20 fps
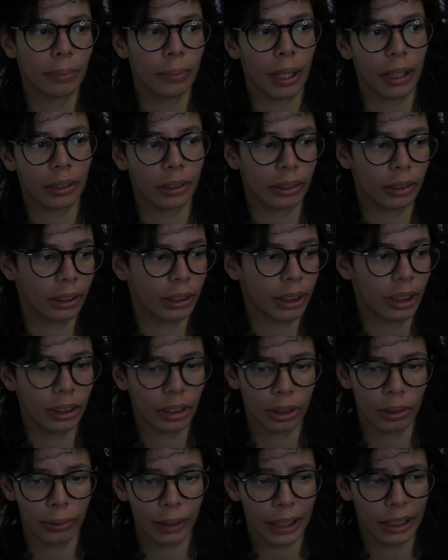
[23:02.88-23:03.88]
matter, or
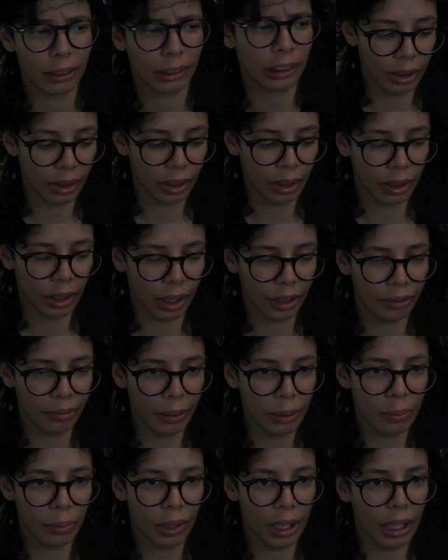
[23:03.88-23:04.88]
text away, or a lot of
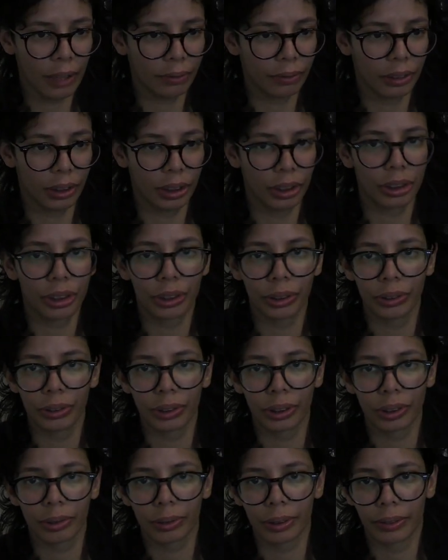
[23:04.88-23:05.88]
people have
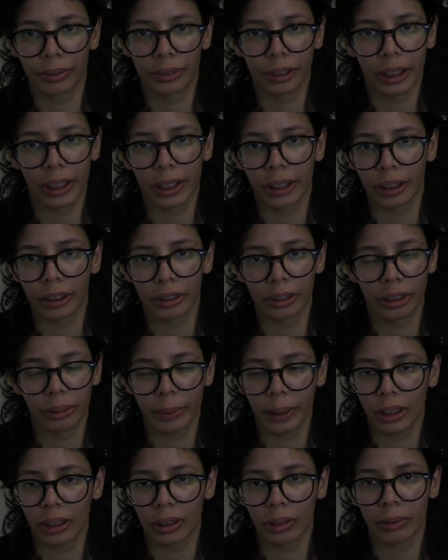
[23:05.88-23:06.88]
issues with taking
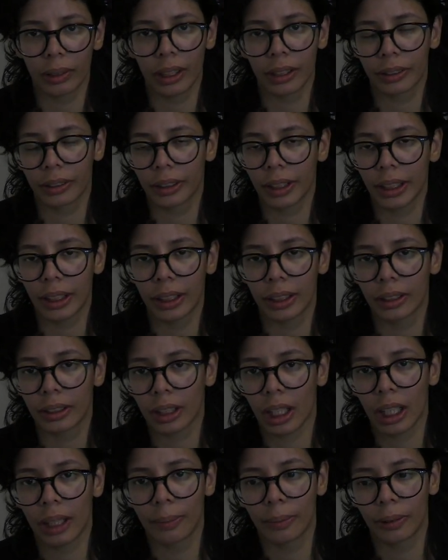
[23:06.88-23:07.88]
space away or taking
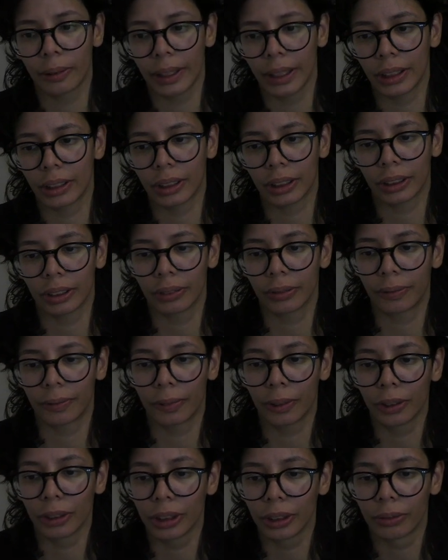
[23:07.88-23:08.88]
time away to
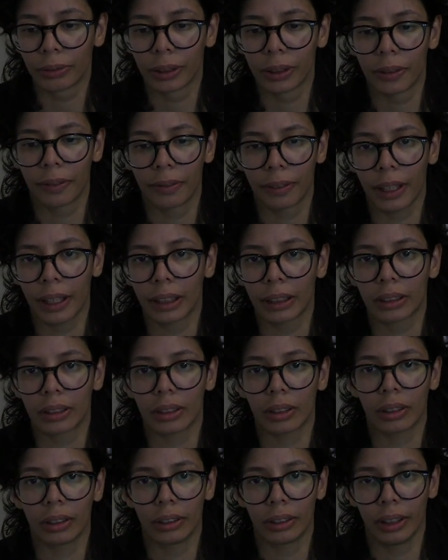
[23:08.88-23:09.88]
fully reflect
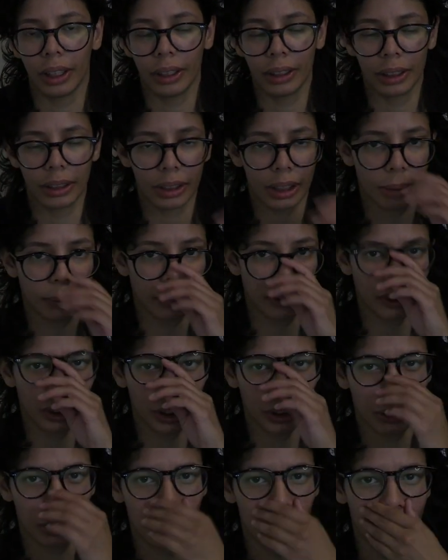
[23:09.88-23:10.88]
on any type of
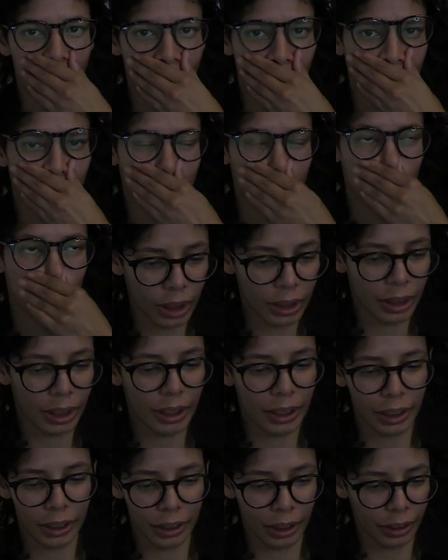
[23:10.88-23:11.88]
situation. That's
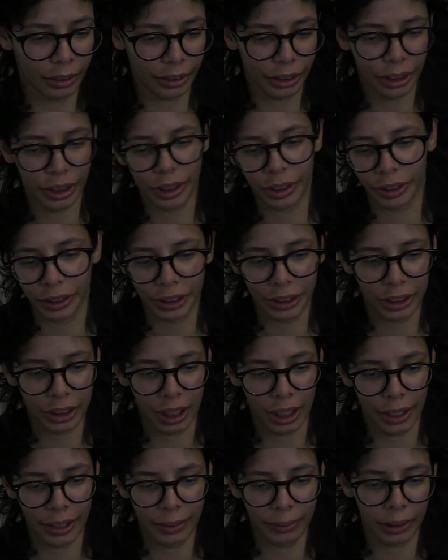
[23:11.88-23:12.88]
like another serious
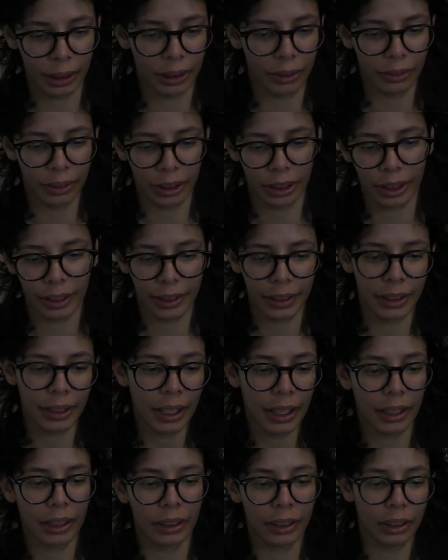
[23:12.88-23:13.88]
line where I was like,
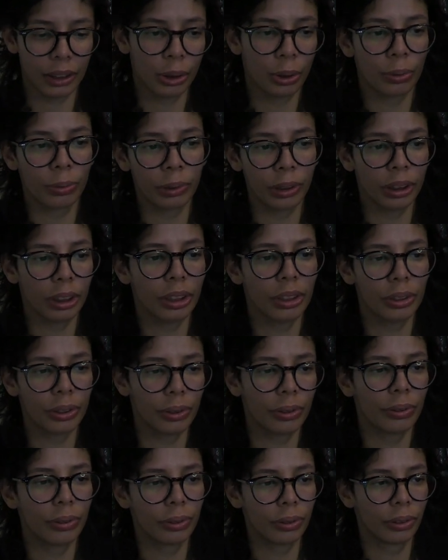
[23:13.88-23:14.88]
yeah, like you really
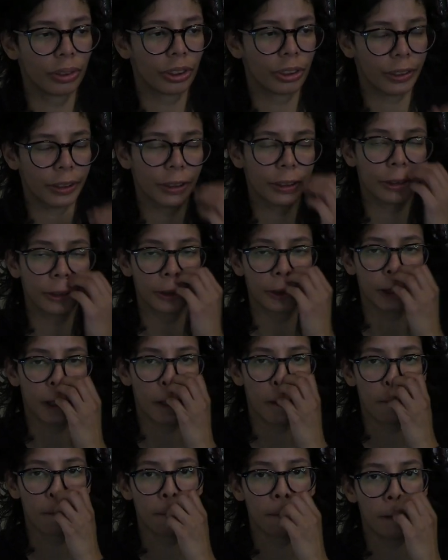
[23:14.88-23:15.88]
do trick
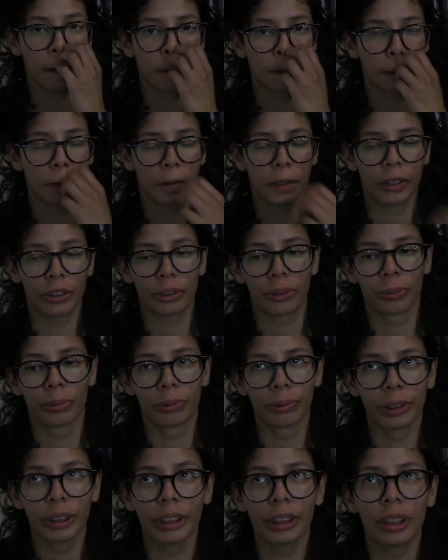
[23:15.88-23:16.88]
yourself and you
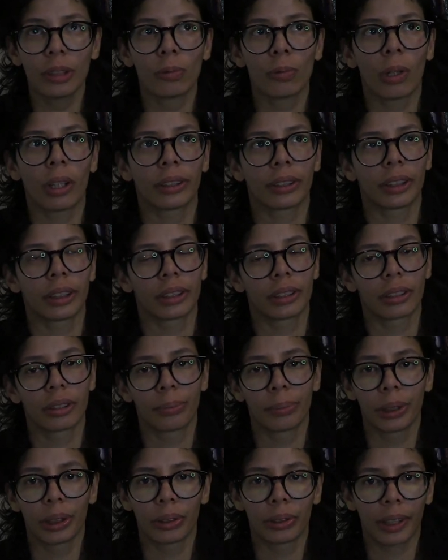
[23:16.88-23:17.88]
really want things to
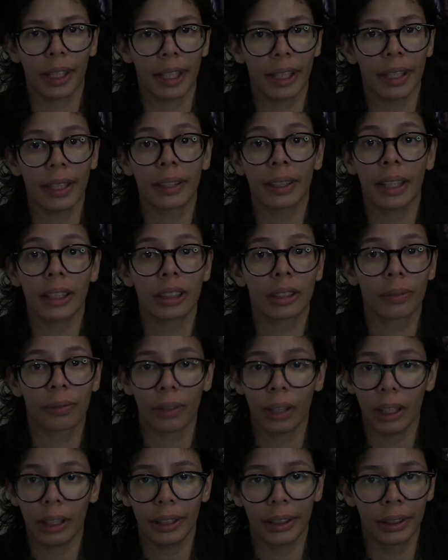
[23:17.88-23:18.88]
be okay, and that's
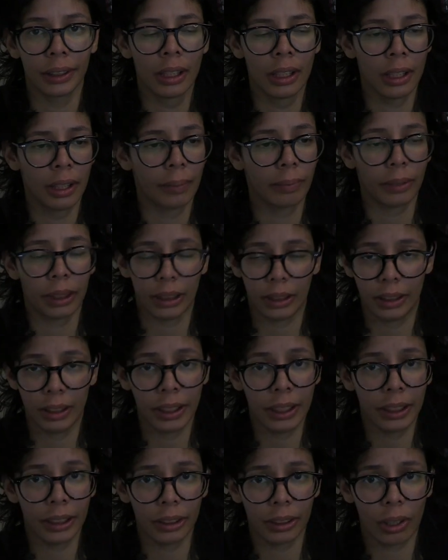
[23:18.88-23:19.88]
fine. I'm not
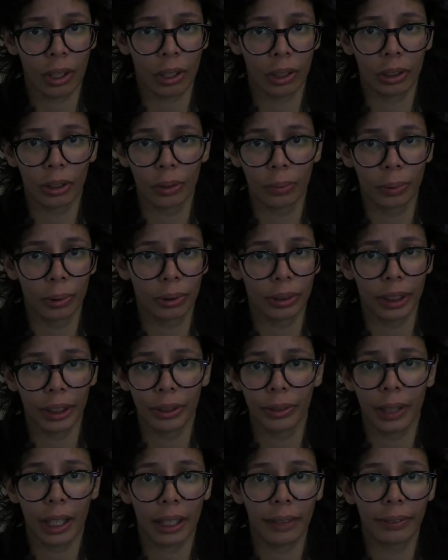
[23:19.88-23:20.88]
saying it's horrible that
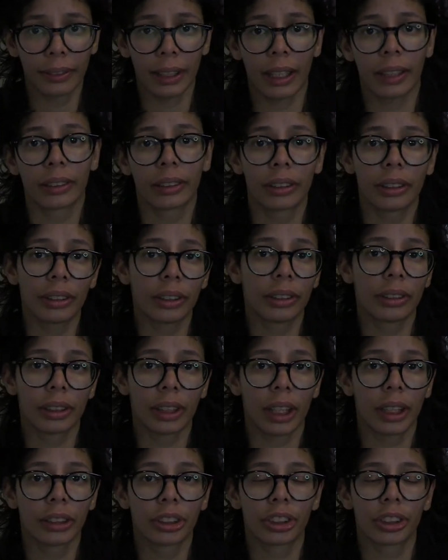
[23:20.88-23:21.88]
you have that good
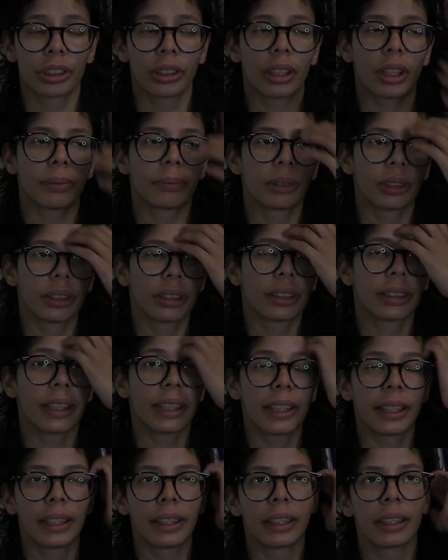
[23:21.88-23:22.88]
intention. I'm just
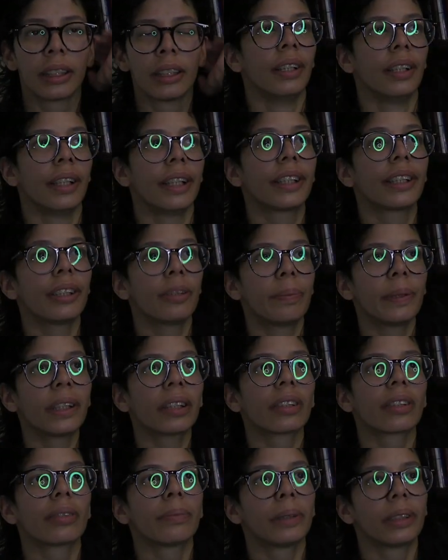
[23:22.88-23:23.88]
saying it could be a
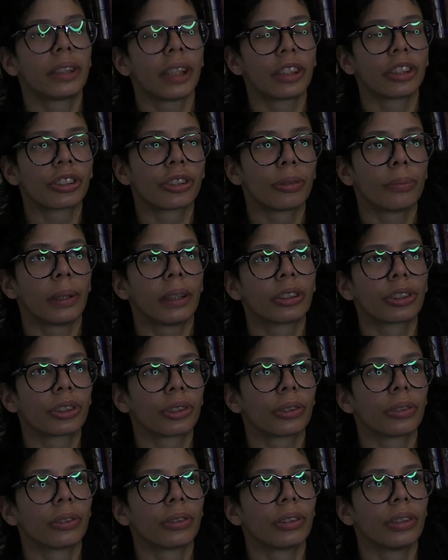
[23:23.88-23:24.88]
little bit
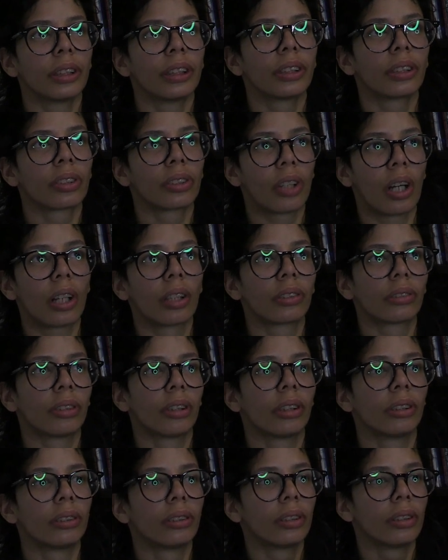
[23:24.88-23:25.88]
detrimental in the long
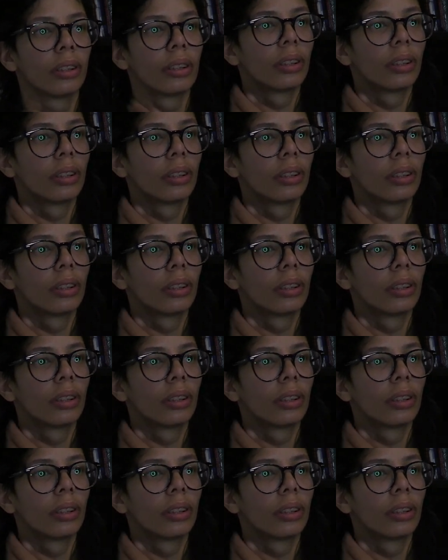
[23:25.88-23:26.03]
run.